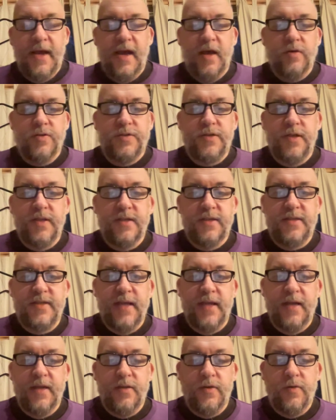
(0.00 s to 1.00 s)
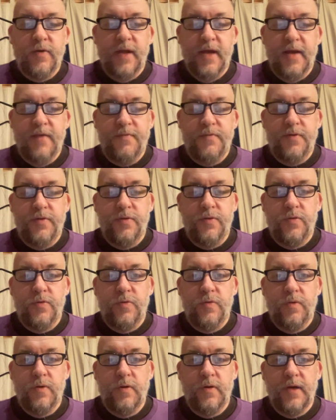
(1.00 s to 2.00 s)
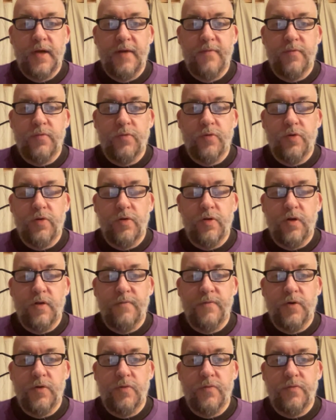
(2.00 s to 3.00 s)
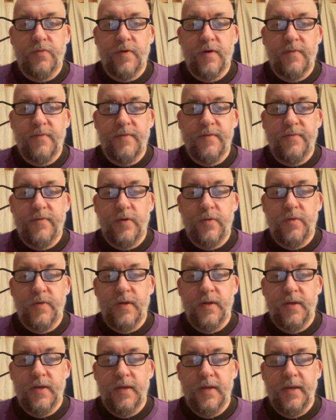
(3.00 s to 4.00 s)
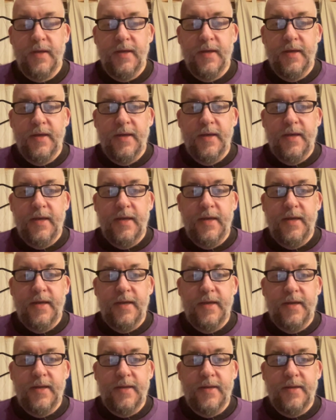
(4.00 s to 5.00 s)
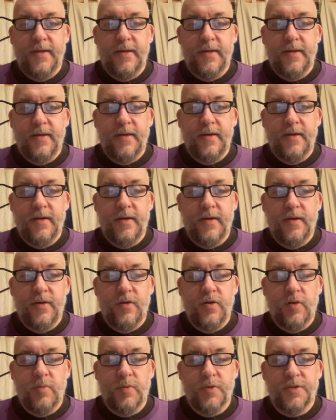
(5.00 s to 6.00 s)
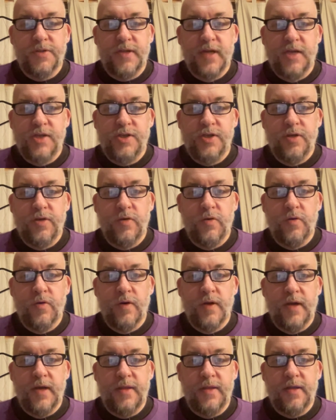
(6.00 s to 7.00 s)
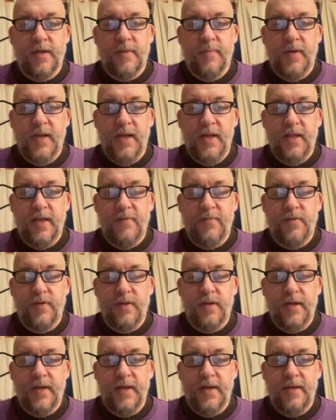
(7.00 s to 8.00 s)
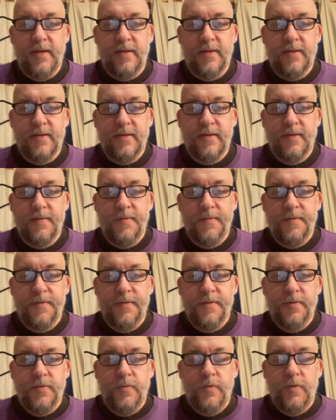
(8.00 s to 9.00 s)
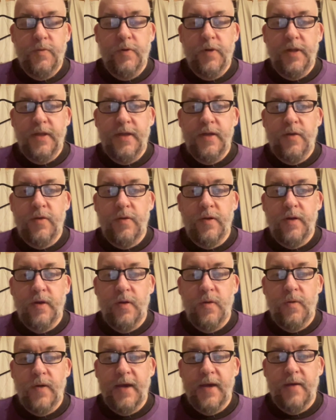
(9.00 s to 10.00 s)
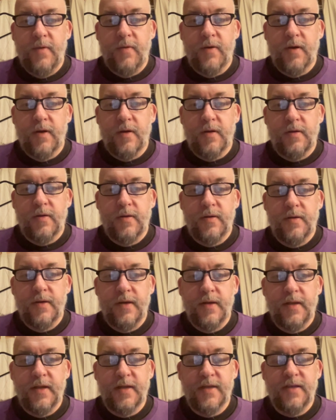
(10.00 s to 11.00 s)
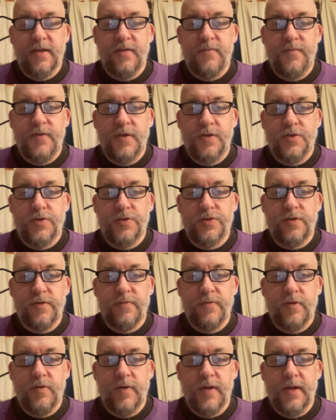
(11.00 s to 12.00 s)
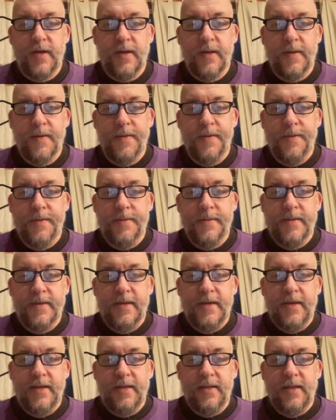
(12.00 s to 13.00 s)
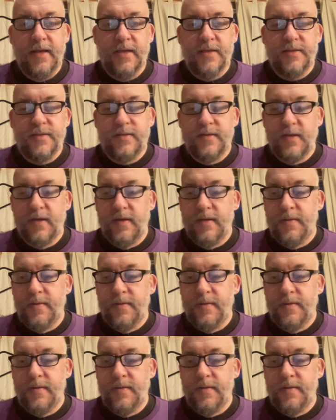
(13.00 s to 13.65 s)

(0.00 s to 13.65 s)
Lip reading: House and the Senate don't have to have a roll call vote for every vote in a normal session or at the committee level, and we really don't know how our elected officials are voting unless